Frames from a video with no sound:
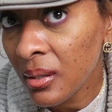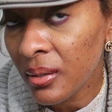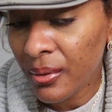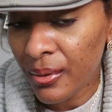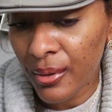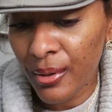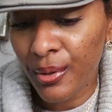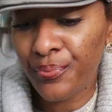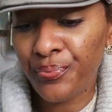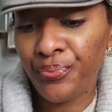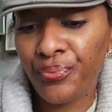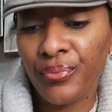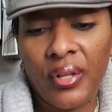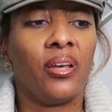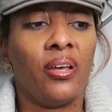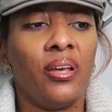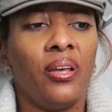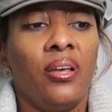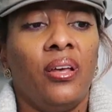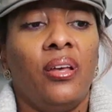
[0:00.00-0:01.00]
girl
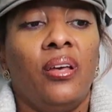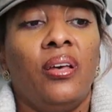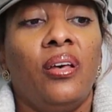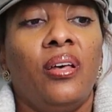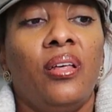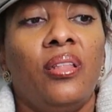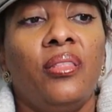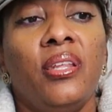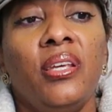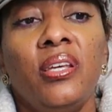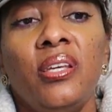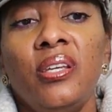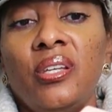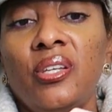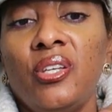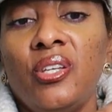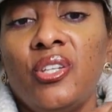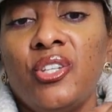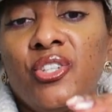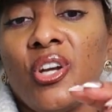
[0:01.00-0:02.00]

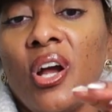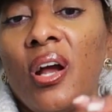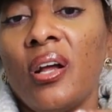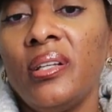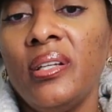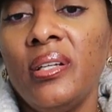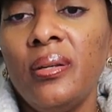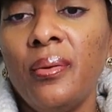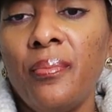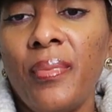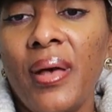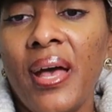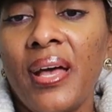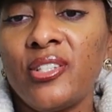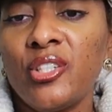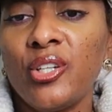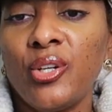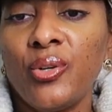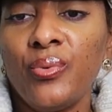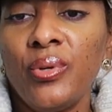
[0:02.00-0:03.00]
the Charlotte
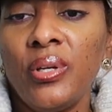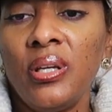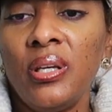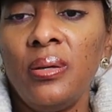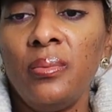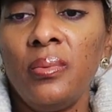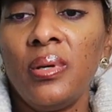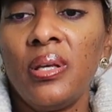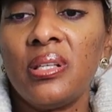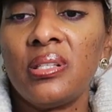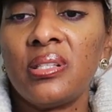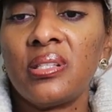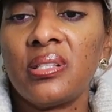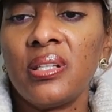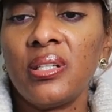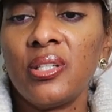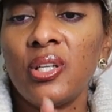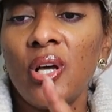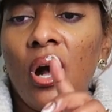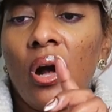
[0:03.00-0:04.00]
Magic Cream
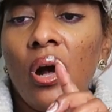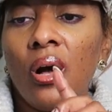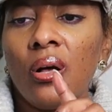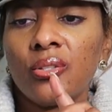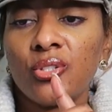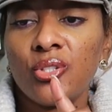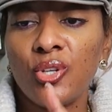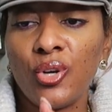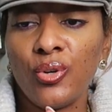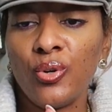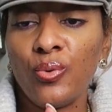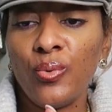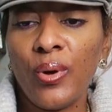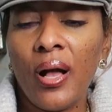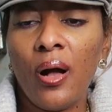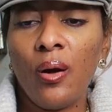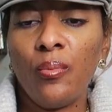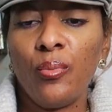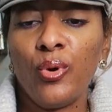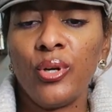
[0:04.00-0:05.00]
instant
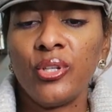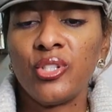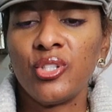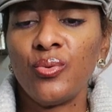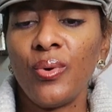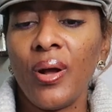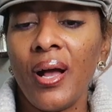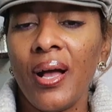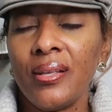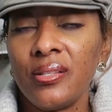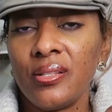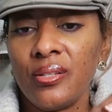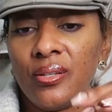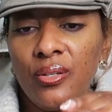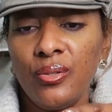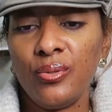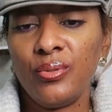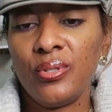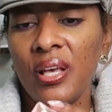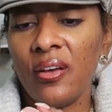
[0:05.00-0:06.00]
turnaround
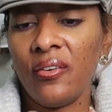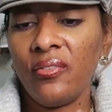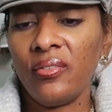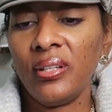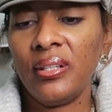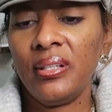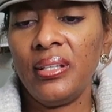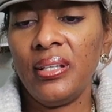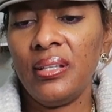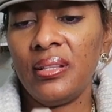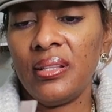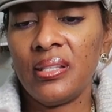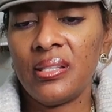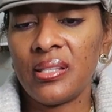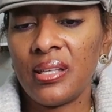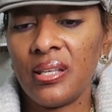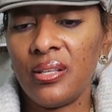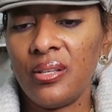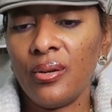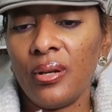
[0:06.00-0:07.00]
moisturizer you definitely need
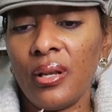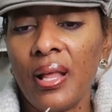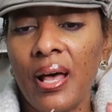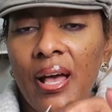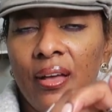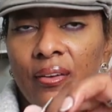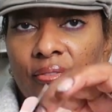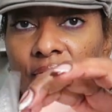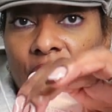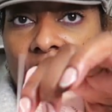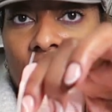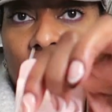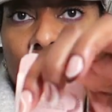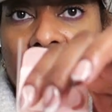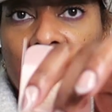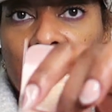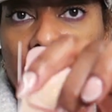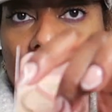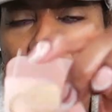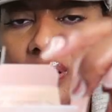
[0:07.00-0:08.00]
this in your life
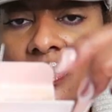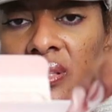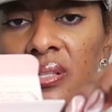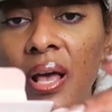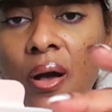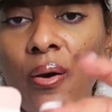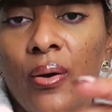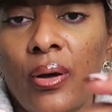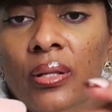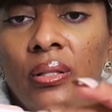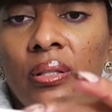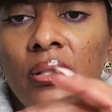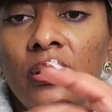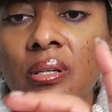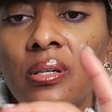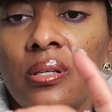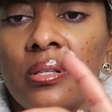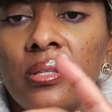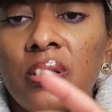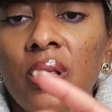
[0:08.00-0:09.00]
this is how it
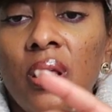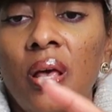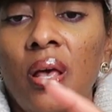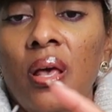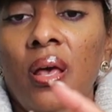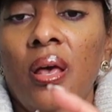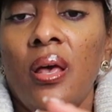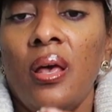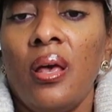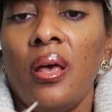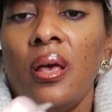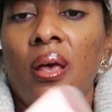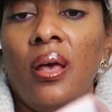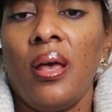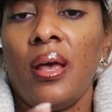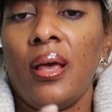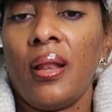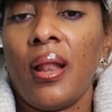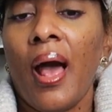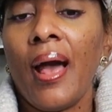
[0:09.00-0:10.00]
looks
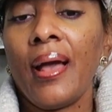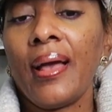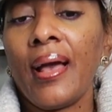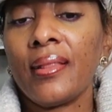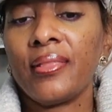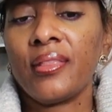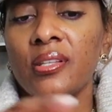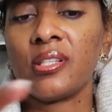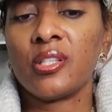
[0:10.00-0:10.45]
and I got